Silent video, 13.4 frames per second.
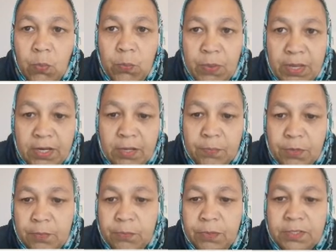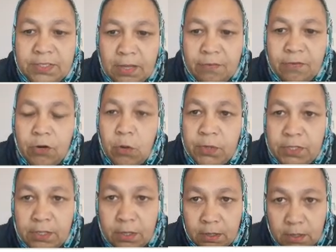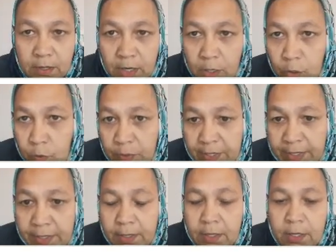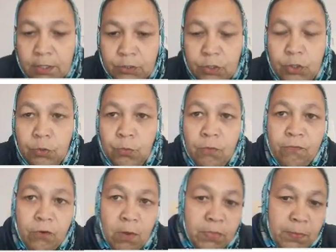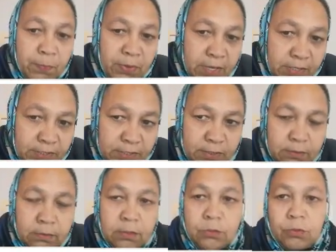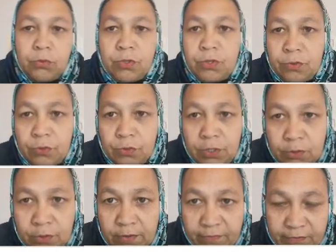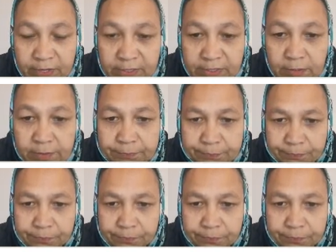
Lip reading: many people suffer from it globally. So you move from the personal to the universal.